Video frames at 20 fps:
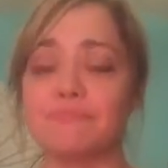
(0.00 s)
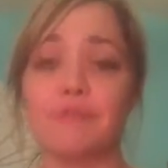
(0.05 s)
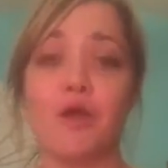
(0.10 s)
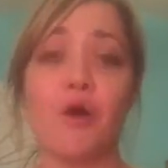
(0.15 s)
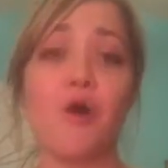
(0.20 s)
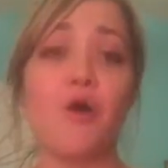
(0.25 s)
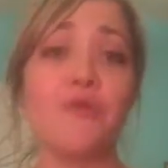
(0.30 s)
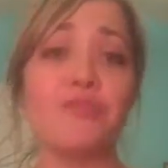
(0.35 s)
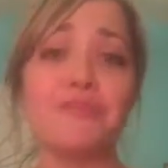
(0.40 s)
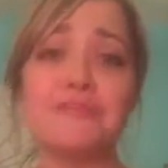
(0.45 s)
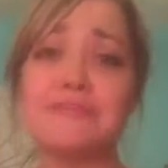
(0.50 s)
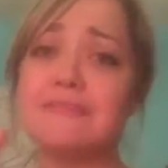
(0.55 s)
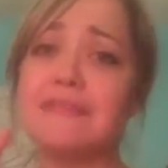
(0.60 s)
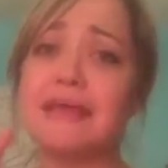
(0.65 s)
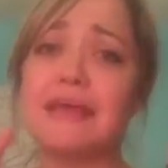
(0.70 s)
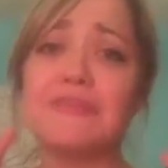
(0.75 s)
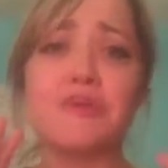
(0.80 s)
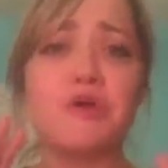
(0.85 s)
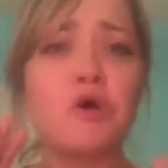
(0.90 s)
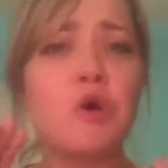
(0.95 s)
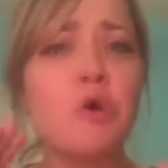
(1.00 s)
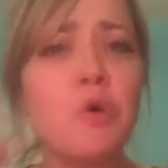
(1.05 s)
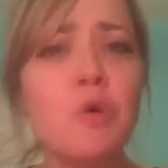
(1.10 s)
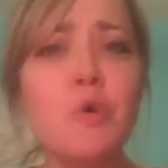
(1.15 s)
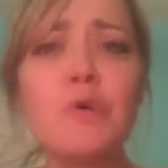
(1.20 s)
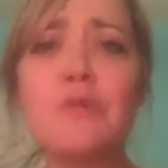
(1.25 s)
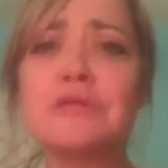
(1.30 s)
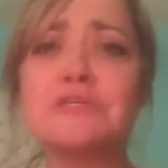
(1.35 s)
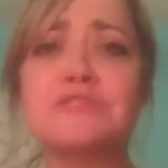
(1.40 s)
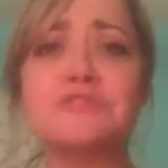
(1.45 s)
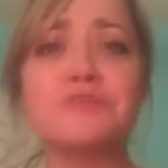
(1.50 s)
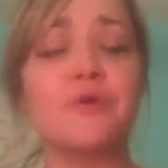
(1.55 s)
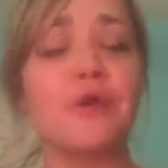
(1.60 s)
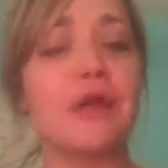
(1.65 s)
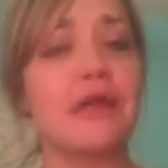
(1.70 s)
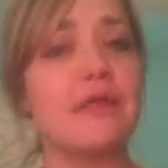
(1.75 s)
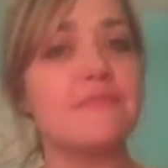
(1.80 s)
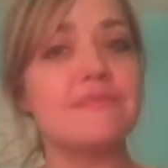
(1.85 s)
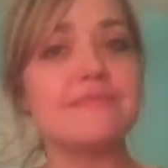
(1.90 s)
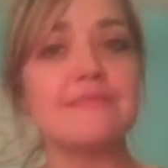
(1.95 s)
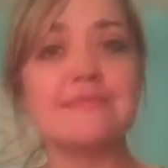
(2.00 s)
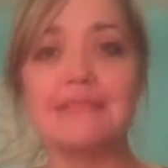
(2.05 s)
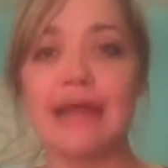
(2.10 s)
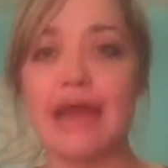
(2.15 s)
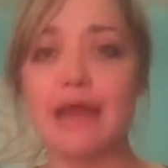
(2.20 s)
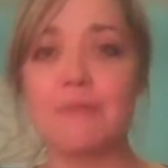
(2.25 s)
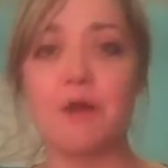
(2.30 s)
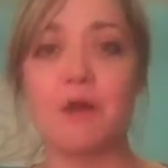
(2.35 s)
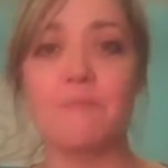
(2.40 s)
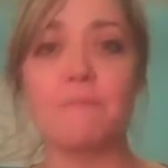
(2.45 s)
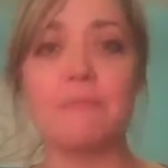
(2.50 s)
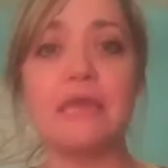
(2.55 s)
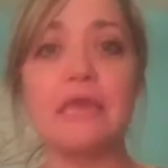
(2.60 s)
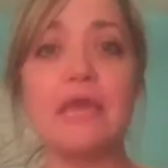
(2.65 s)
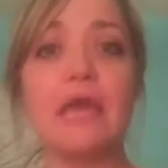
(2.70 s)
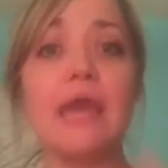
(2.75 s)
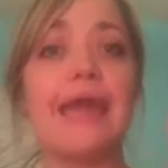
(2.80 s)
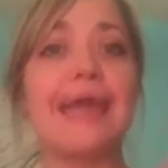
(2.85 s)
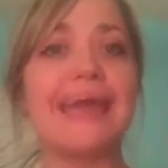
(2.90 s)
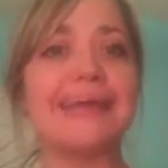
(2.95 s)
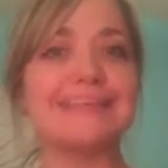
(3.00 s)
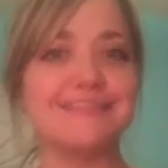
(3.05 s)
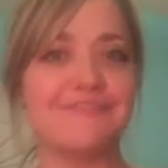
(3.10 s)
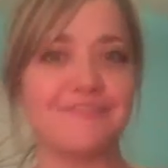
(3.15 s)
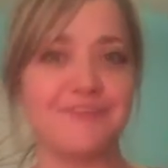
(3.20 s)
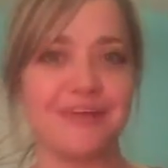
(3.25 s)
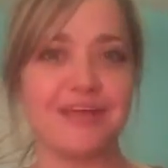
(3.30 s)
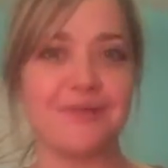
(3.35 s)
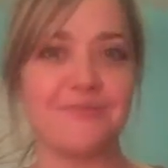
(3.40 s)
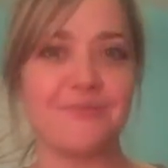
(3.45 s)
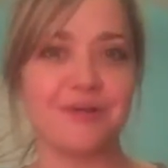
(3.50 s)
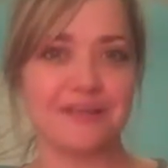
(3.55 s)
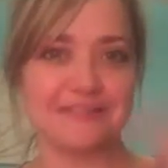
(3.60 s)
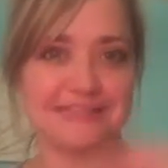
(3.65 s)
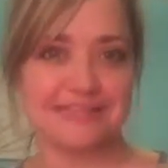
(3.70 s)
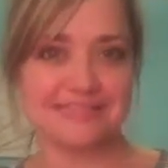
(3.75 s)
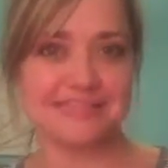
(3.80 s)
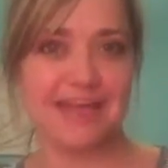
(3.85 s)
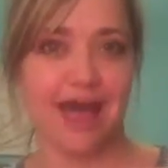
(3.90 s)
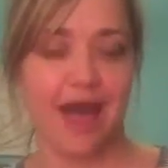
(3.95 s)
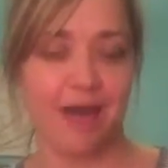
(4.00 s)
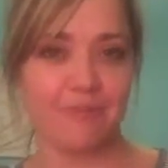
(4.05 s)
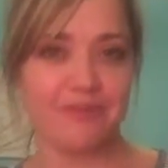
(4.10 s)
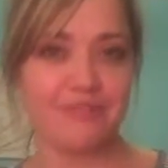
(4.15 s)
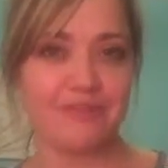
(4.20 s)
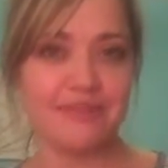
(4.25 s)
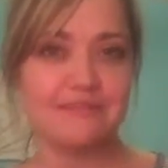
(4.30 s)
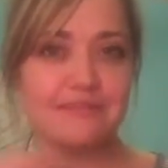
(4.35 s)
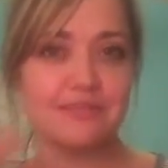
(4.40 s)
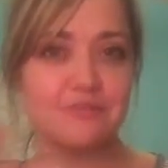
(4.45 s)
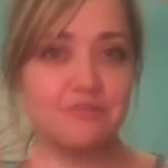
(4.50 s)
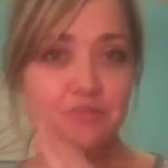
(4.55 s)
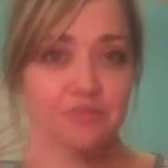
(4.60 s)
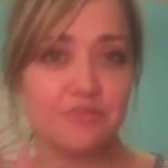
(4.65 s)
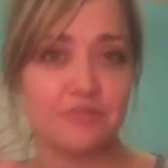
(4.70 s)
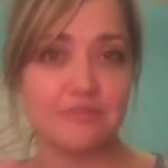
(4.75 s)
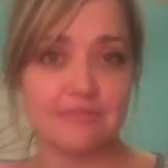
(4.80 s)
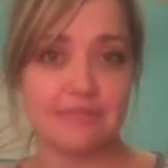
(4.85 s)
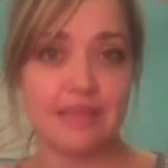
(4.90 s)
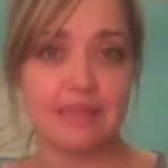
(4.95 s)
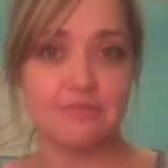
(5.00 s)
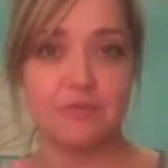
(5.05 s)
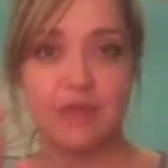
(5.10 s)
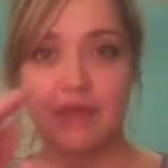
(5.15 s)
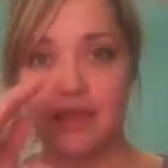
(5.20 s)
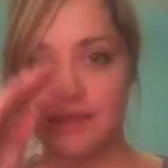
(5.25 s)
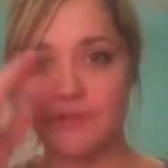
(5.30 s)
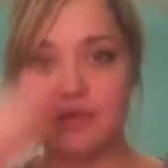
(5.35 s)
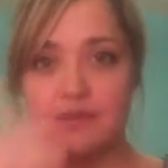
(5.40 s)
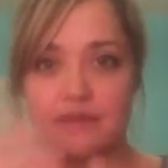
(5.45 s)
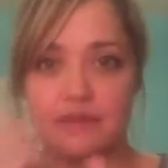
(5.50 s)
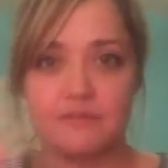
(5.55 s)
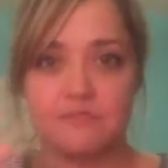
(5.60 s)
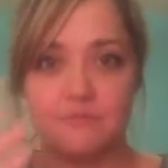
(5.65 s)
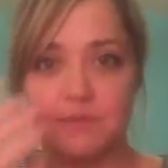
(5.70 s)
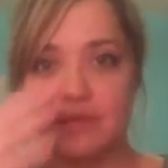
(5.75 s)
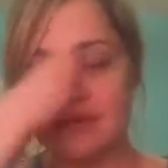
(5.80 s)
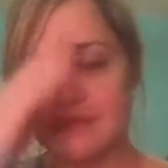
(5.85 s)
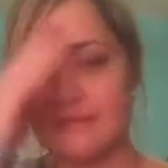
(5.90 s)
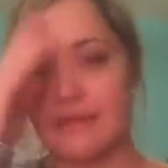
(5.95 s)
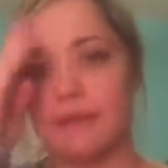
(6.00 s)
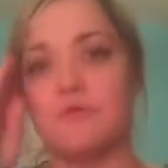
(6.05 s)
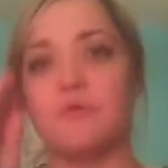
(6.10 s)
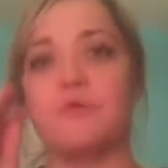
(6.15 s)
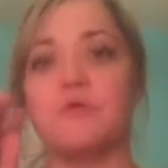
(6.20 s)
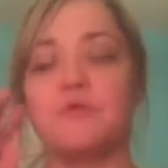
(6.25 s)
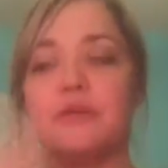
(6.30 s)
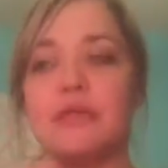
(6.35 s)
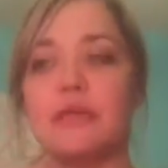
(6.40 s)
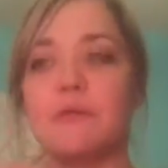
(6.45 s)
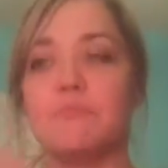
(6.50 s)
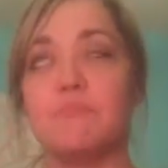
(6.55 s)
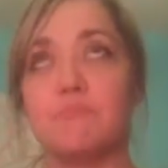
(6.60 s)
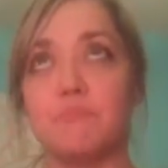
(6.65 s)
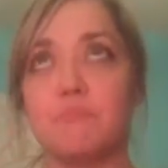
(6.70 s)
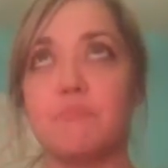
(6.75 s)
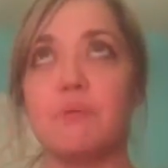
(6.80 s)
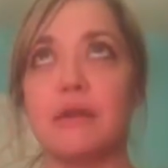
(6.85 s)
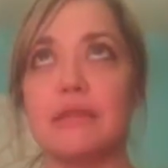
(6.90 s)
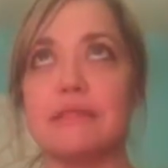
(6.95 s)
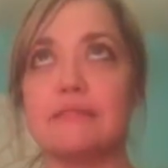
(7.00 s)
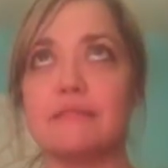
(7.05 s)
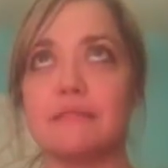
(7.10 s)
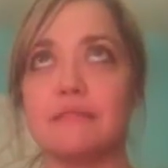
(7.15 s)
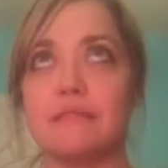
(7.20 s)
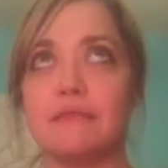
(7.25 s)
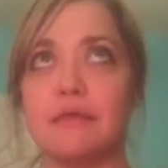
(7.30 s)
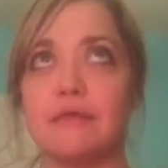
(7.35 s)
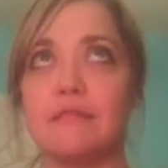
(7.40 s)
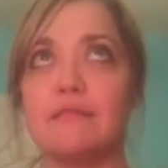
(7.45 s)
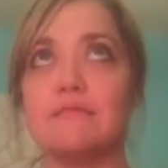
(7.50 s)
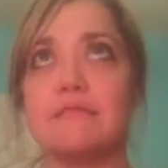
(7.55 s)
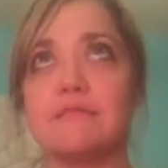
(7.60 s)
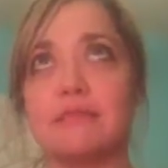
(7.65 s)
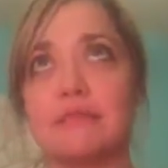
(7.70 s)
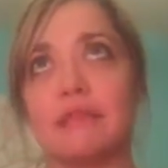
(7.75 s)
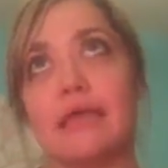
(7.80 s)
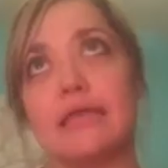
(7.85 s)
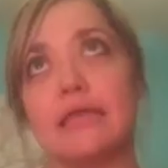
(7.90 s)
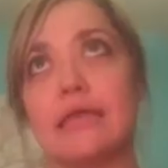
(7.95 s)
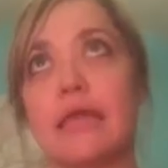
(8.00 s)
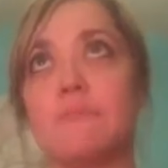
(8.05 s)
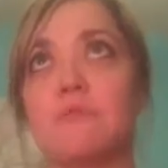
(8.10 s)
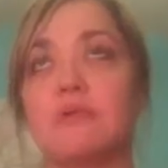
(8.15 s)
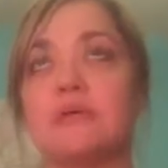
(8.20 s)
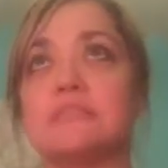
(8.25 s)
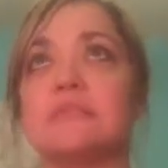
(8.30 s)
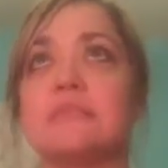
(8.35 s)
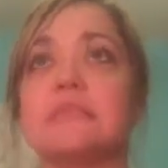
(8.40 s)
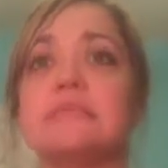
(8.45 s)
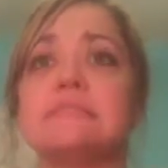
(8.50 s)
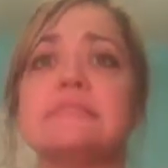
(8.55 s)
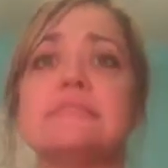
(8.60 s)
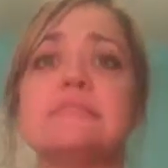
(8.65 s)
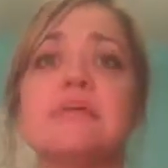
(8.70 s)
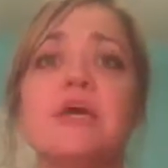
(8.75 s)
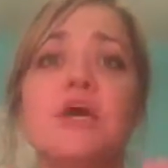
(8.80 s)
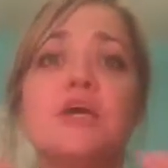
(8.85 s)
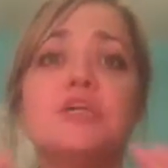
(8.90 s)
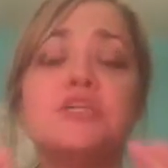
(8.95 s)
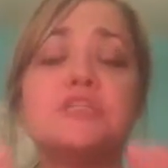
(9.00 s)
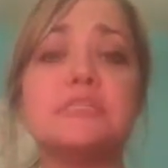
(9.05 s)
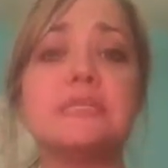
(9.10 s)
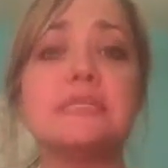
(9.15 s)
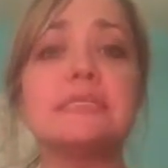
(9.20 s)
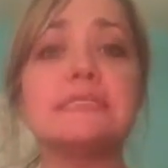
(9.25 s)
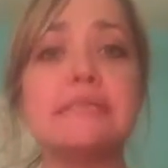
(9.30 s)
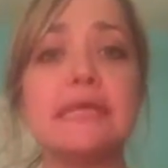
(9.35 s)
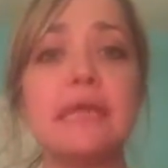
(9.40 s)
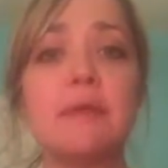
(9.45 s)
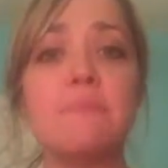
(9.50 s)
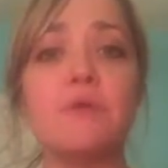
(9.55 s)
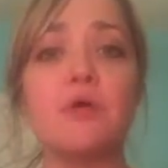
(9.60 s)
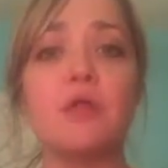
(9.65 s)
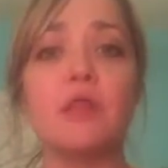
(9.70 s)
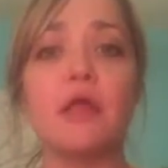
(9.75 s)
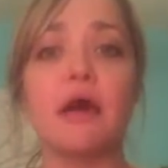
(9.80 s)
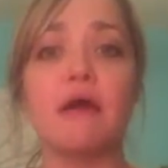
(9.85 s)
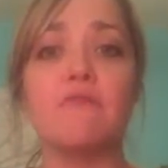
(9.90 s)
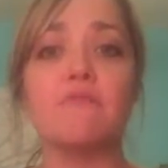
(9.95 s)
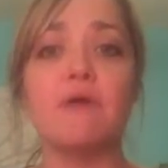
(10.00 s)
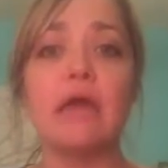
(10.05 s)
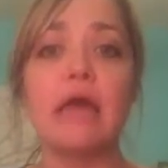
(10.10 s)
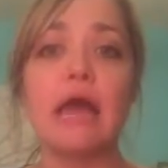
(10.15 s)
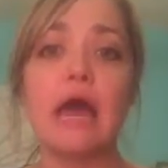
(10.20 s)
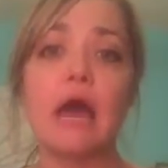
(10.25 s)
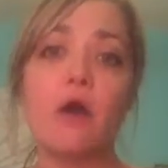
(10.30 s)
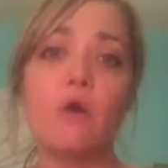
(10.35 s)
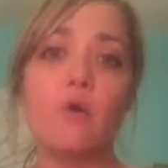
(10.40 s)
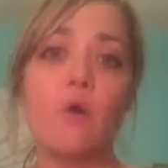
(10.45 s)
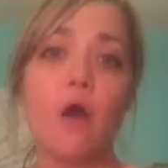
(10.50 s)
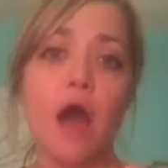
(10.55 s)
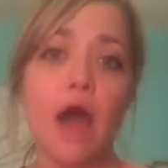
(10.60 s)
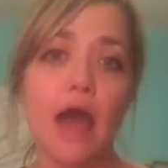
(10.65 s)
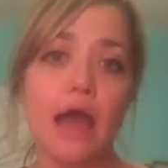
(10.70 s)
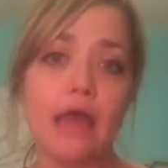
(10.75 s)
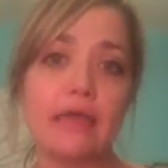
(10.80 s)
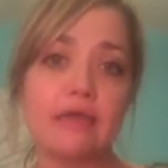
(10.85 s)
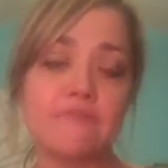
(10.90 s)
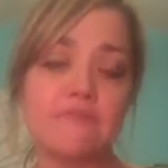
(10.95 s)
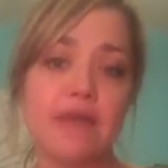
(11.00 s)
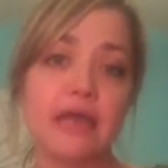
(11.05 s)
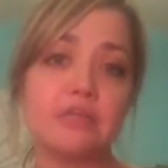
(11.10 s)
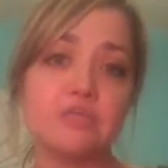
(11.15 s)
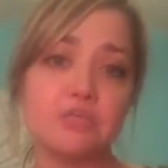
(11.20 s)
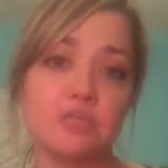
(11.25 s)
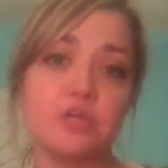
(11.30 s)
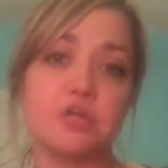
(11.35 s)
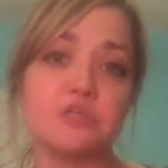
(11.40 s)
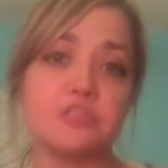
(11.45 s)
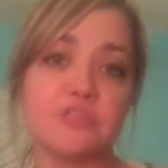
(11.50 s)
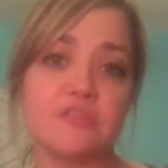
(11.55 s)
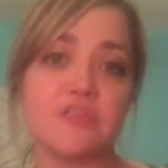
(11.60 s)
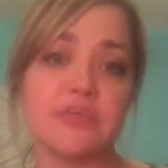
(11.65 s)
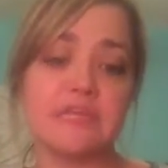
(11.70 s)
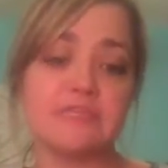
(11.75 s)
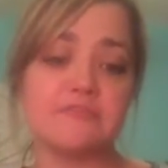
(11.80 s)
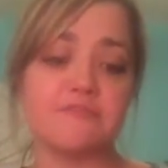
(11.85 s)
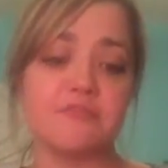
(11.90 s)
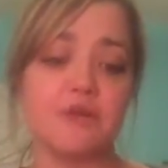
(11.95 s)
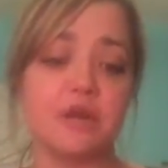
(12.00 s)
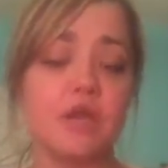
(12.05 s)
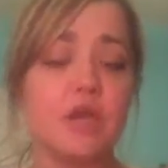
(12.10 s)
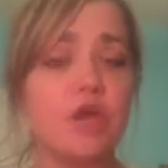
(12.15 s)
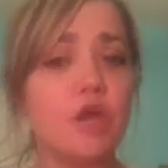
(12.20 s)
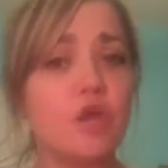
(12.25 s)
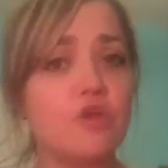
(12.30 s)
oh, this is like the coolest story. And this is not about me, except for It Works has taught me this. And so that's why, I mean, it is me because I'm the one who did it, but this isn't like, yay, Melissa. This is just an example of how I have had to learn to think different.